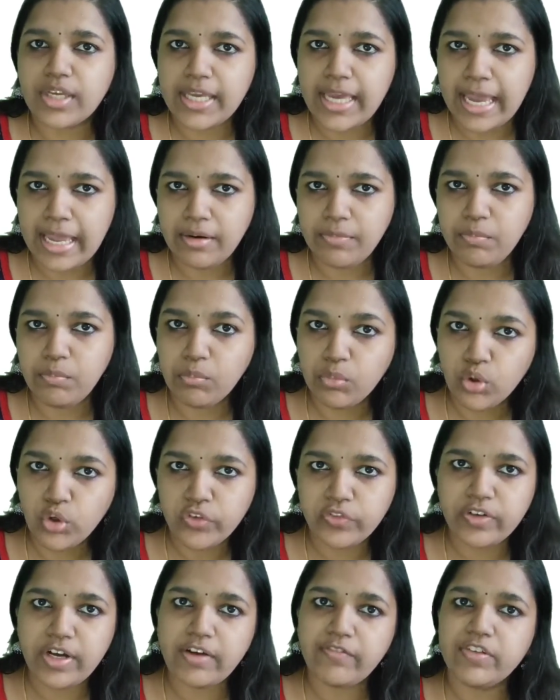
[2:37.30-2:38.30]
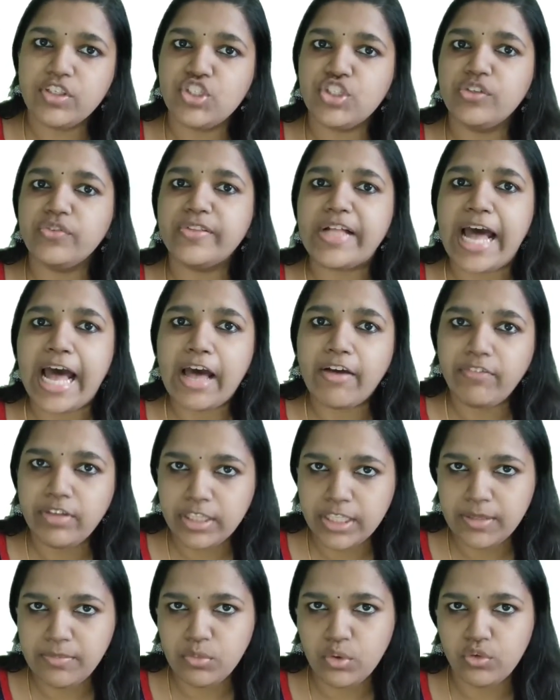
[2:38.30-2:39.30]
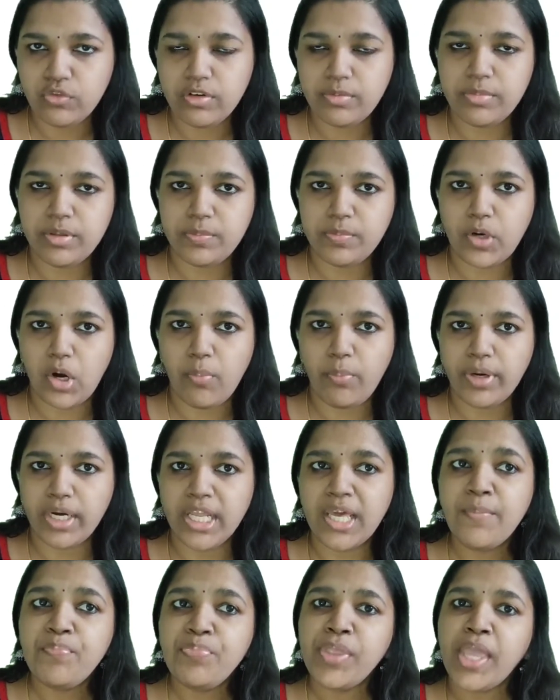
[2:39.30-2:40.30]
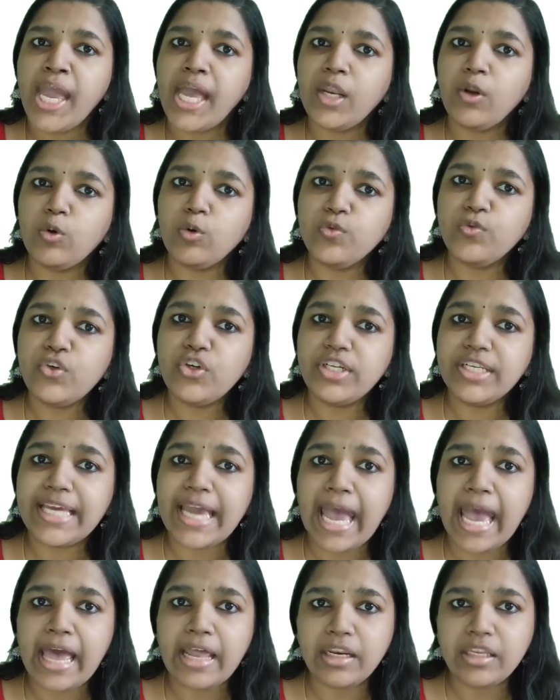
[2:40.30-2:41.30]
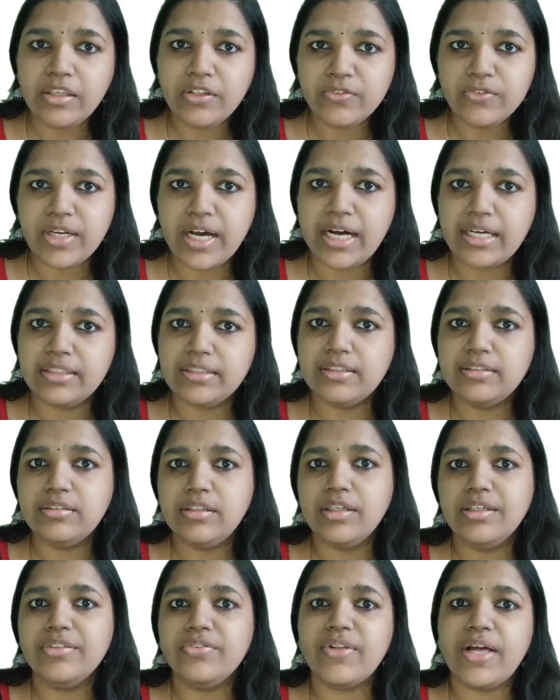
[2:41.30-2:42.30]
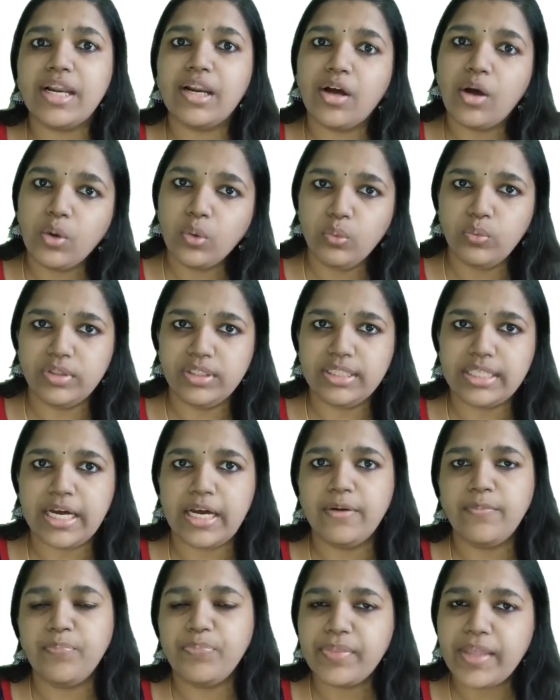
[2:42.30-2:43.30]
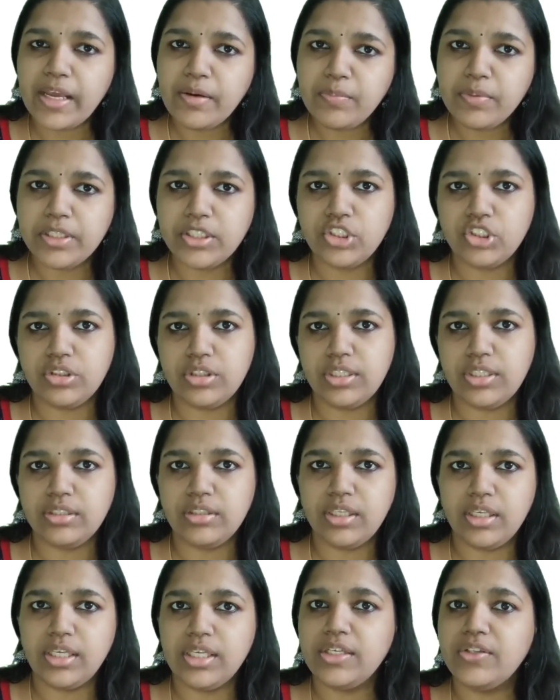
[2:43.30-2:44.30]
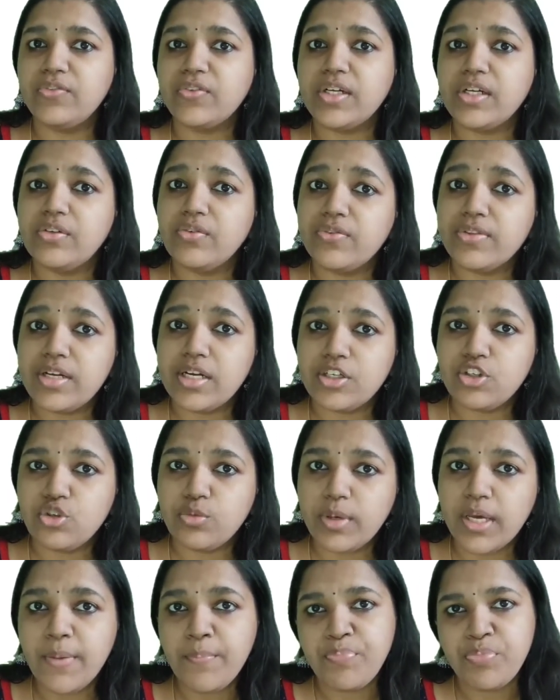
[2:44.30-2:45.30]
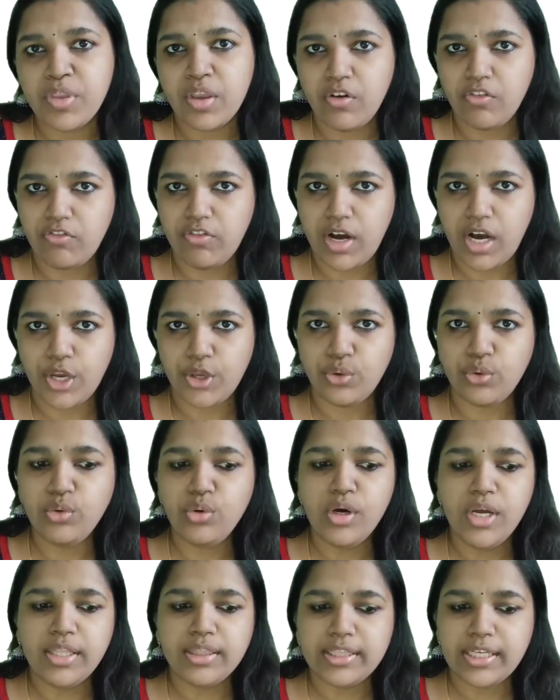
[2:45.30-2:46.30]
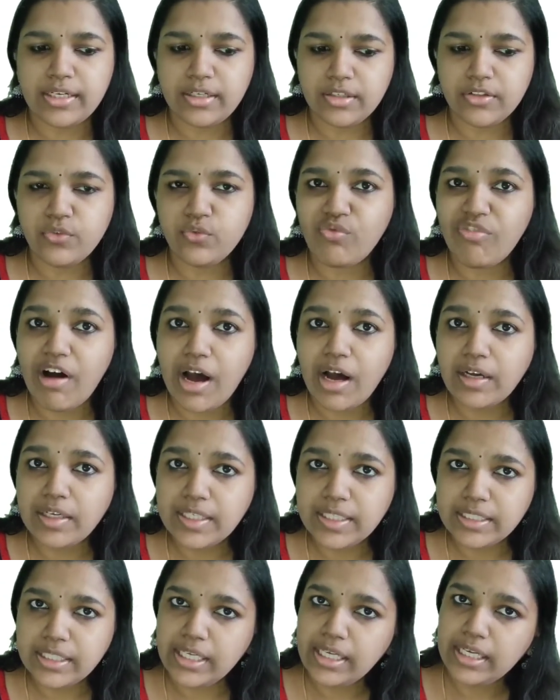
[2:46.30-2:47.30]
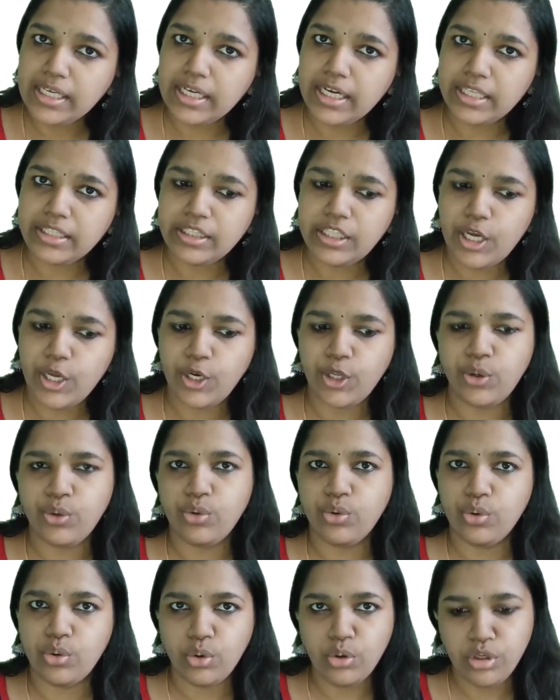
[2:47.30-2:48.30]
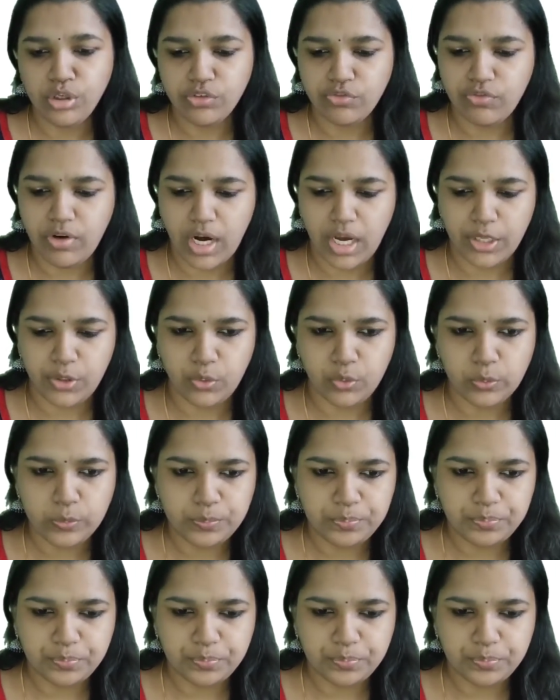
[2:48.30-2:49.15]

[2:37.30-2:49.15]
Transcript: can move, which is having the movable property, and also it carries the other things along with that, that particular thing is considered to be Vayu, that is Vagadi Gandhanayoho Vayu.